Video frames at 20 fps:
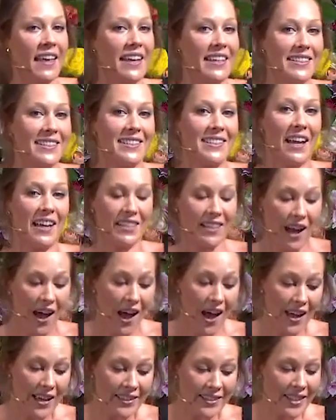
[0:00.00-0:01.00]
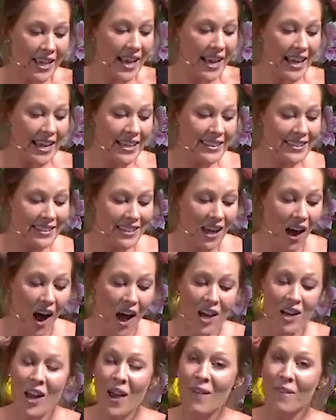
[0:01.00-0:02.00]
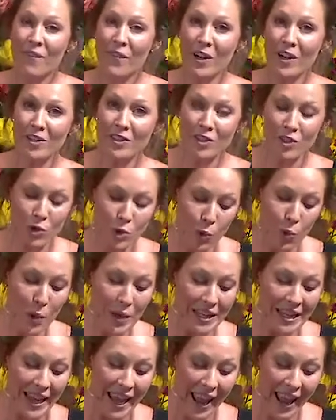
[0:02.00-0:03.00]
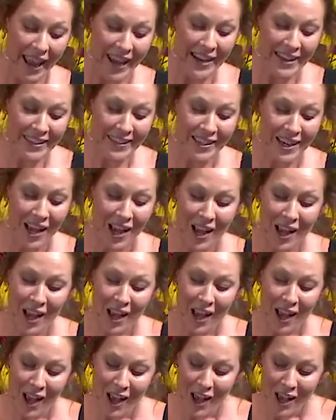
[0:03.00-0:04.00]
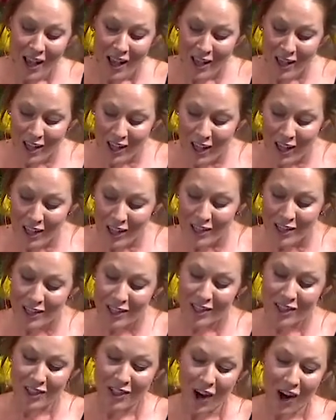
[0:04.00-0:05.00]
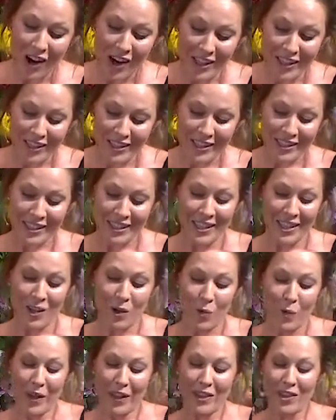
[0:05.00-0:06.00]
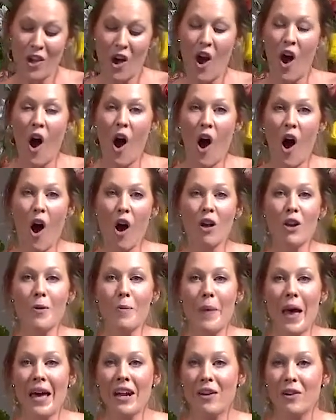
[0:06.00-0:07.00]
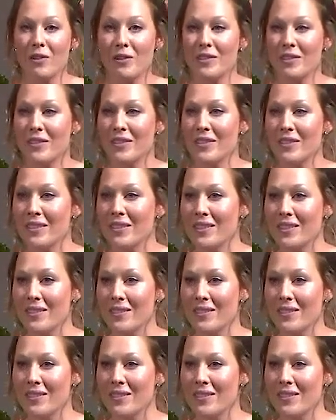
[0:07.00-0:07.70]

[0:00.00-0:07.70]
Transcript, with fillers: that it's not us, it's God. Verse 28 starts with automatos.